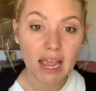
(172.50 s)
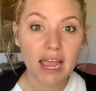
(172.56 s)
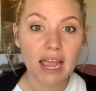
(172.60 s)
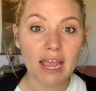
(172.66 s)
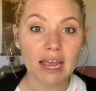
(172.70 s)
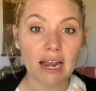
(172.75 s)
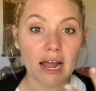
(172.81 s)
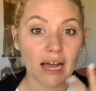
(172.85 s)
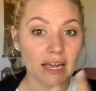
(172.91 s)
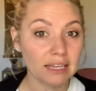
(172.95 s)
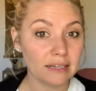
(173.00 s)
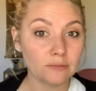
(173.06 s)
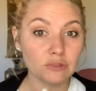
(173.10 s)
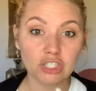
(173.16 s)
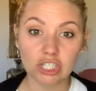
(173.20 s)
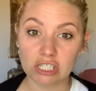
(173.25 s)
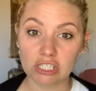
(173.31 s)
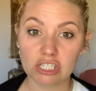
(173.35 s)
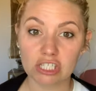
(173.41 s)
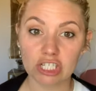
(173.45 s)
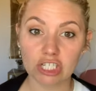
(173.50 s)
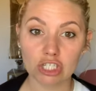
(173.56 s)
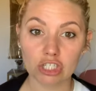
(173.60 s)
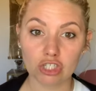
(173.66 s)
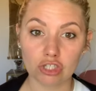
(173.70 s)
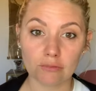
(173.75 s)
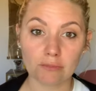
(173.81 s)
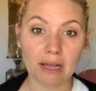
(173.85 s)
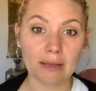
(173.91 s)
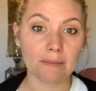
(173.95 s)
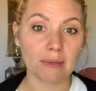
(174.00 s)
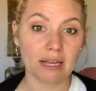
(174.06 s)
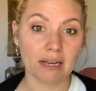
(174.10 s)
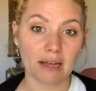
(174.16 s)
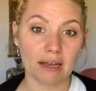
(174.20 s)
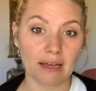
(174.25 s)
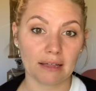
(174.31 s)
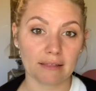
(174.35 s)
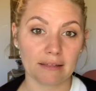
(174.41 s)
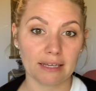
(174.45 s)
And I am just going to do my main
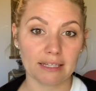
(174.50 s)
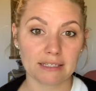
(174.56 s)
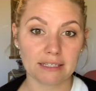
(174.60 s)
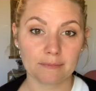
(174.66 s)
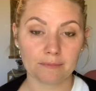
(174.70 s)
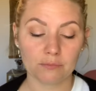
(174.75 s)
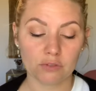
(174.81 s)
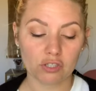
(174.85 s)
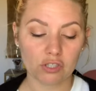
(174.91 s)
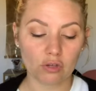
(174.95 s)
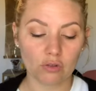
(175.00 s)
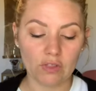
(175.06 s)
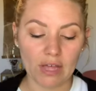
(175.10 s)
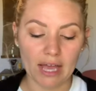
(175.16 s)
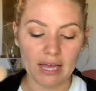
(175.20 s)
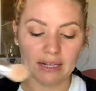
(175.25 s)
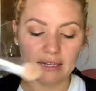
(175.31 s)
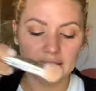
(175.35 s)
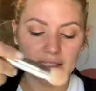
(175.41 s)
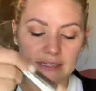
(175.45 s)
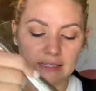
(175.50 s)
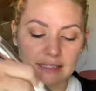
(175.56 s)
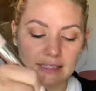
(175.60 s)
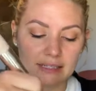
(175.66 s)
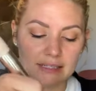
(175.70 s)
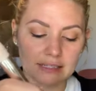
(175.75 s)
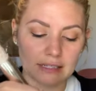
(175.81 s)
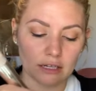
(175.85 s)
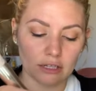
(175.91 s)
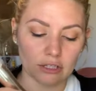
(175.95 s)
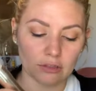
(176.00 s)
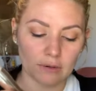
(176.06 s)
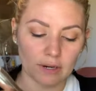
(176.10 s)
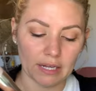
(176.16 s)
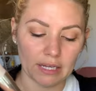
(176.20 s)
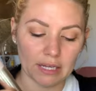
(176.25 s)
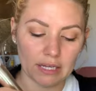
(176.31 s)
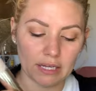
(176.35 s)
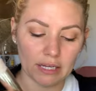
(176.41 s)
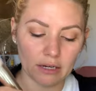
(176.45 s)
highlight. So that is this color right
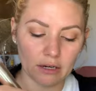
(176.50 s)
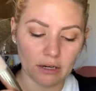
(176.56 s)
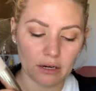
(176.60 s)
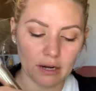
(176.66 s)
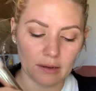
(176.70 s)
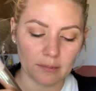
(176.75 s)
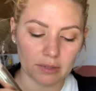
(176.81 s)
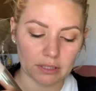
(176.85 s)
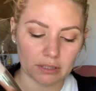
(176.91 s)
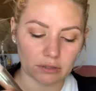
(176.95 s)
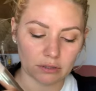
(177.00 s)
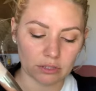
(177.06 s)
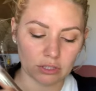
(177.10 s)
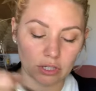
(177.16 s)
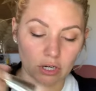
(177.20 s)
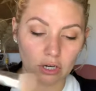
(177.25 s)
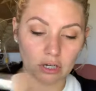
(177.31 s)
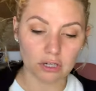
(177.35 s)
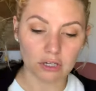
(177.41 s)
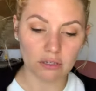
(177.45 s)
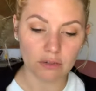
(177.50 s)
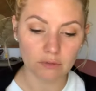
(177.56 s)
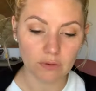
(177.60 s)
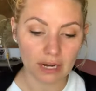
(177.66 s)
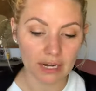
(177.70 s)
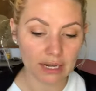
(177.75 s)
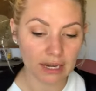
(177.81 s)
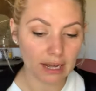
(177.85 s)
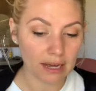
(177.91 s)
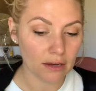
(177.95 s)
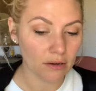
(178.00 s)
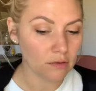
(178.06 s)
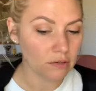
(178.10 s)
here. I'm a little darker right now.